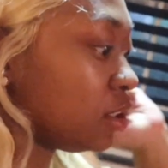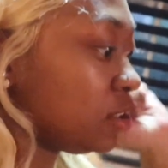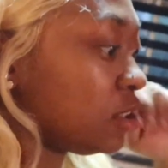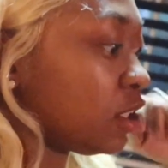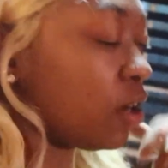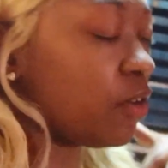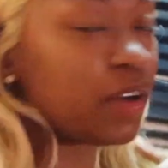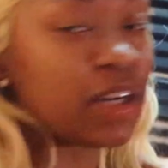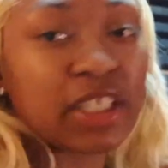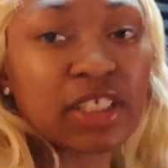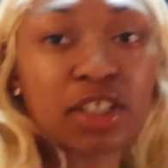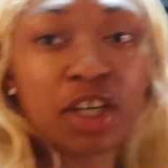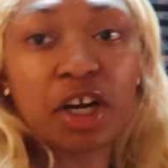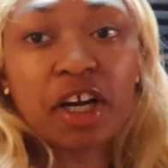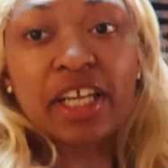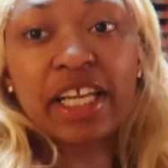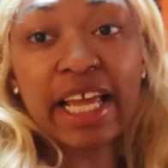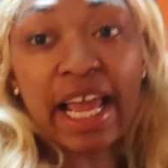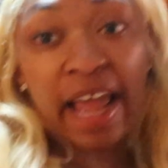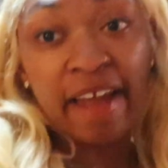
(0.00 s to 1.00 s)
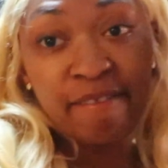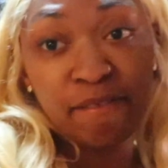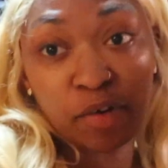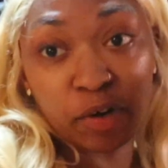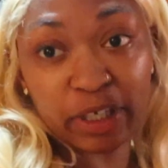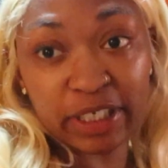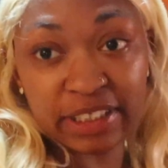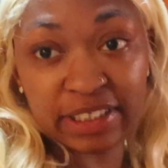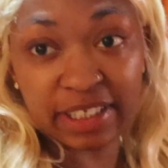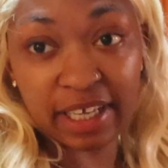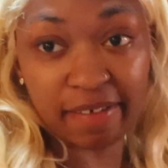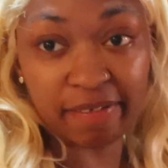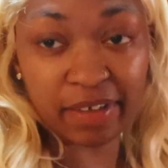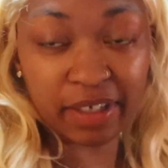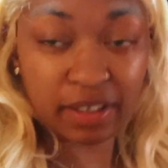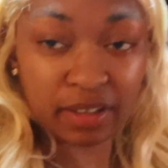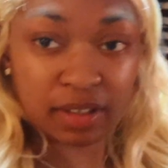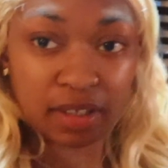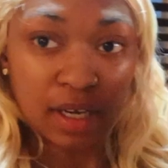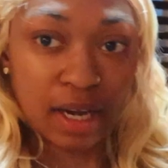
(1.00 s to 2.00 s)
So it is currently
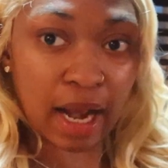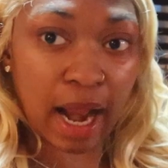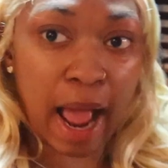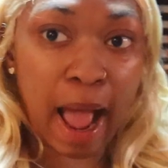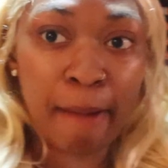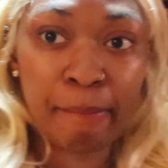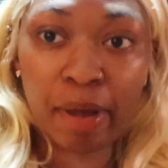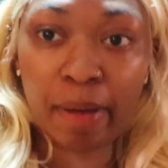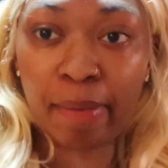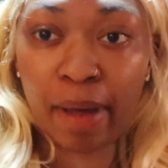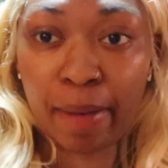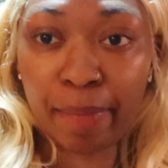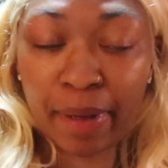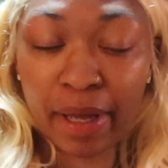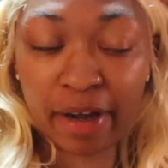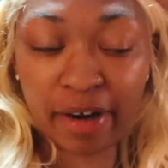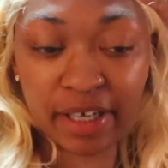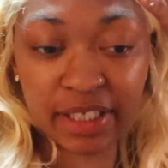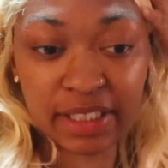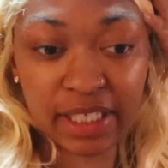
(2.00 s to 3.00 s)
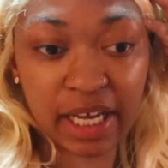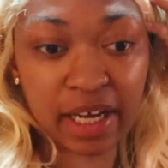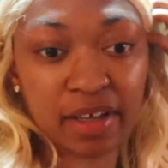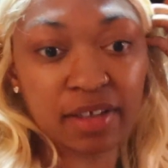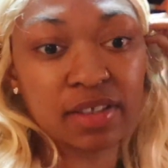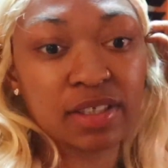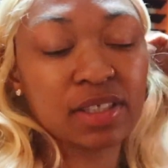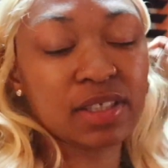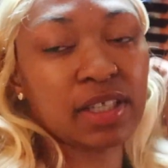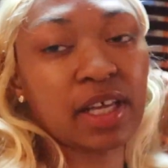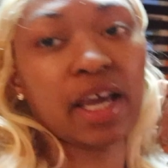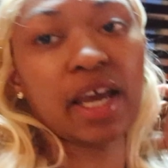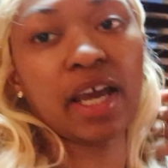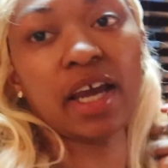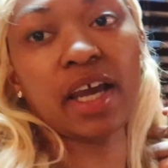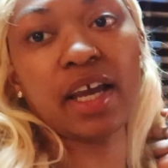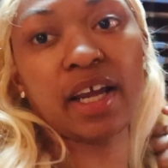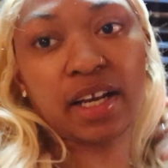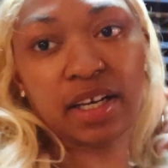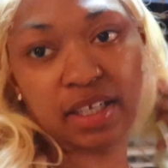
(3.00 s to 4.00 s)
8:47. I'm at my parents' house
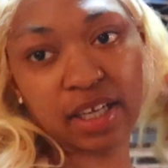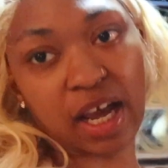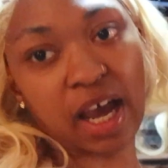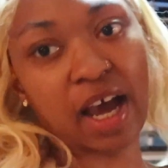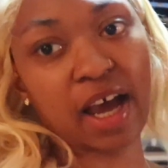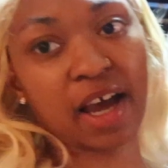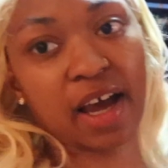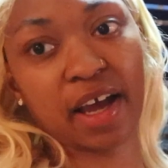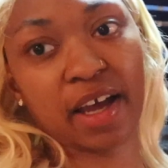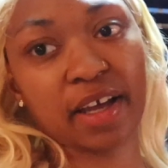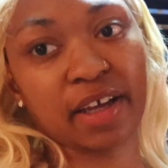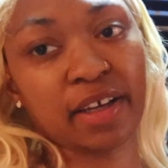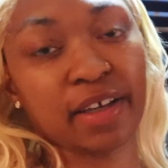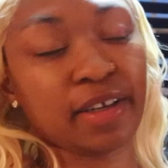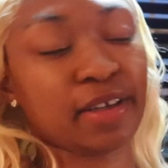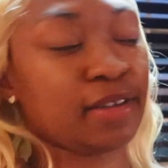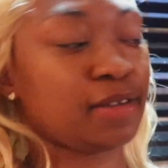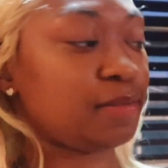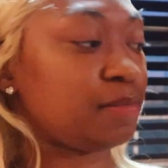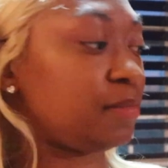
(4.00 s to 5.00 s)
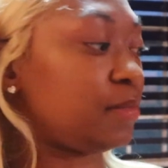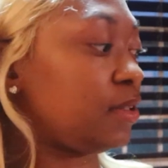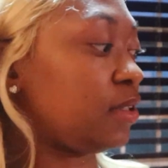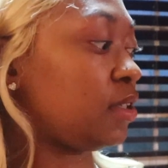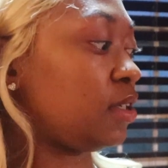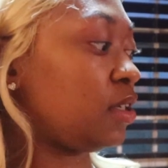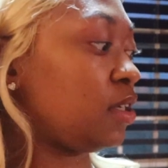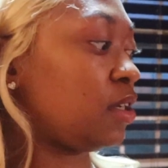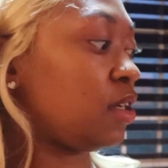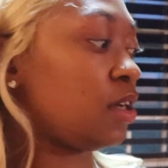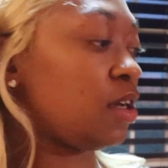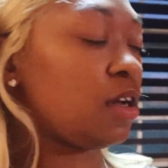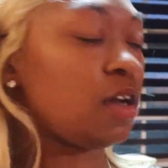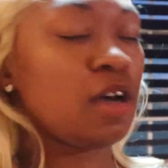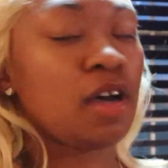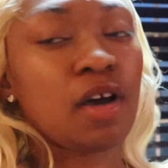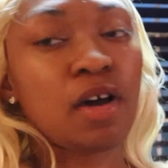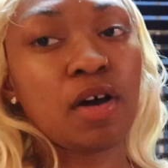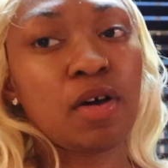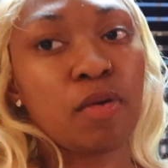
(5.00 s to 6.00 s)
and I am
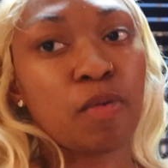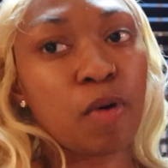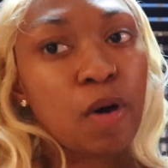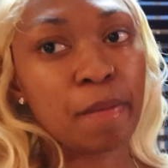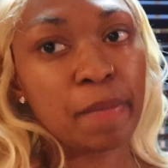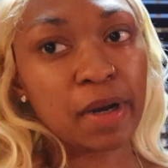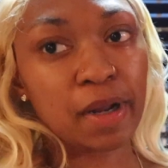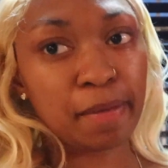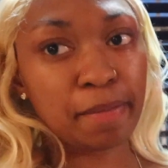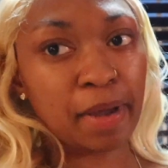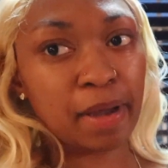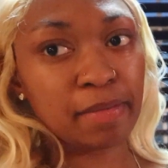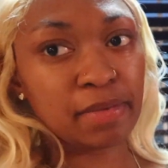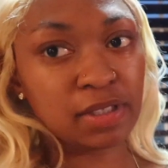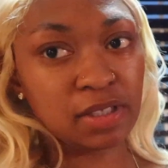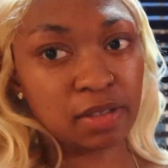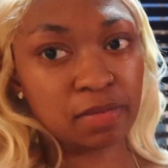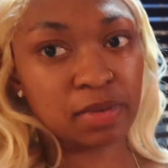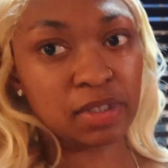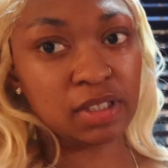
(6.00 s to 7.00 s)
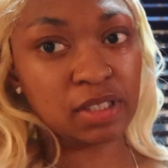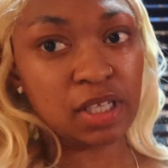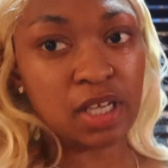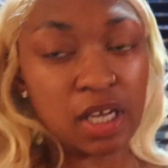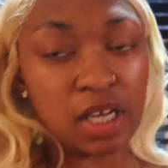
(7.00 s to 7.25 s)
warming up baby something to